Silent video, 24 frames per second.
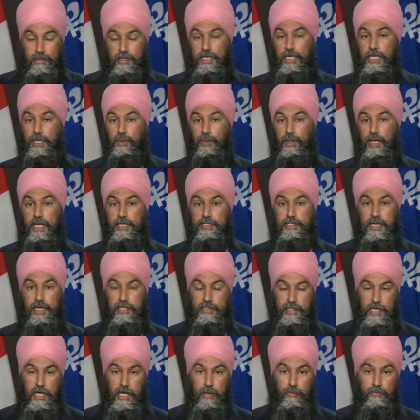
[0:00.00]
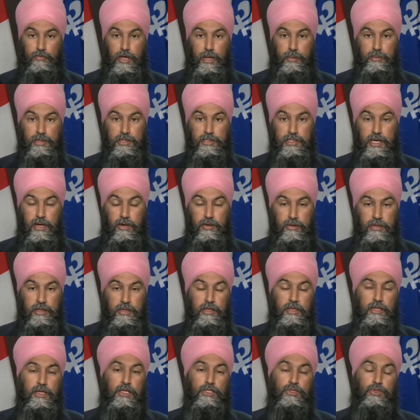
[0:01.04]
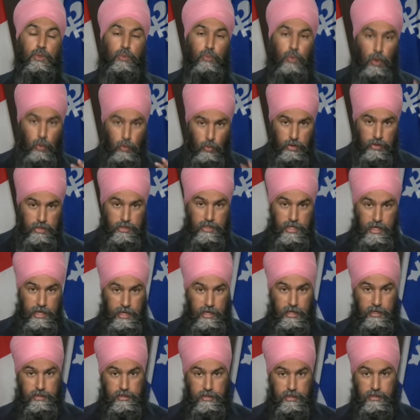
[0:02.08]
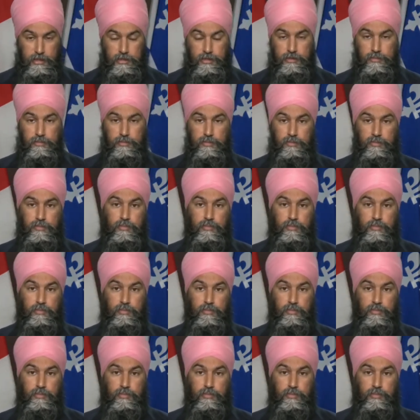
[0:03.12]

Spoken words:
equalize that, to help families out. So what we're saying is this,